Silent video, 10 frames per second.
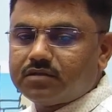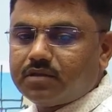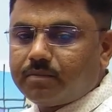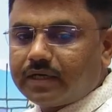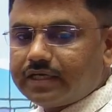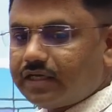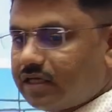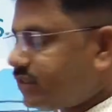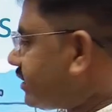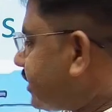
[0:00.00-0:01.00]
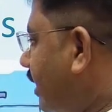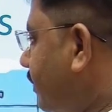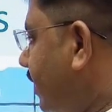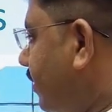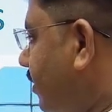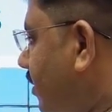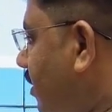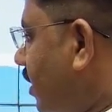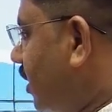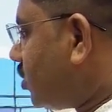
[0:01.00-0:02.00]
materials can be
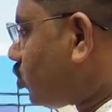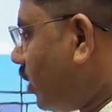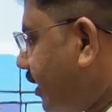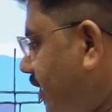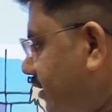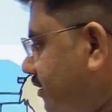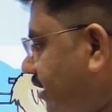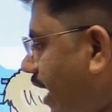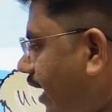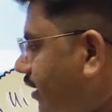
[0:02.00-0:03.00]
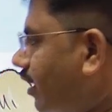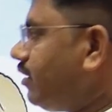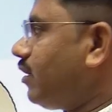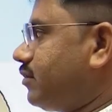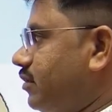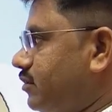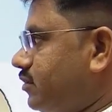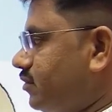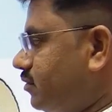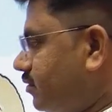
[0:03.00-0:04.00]
insulators and
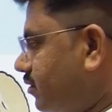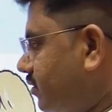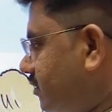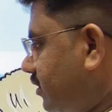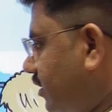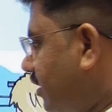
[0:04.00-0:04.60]
conductors. See,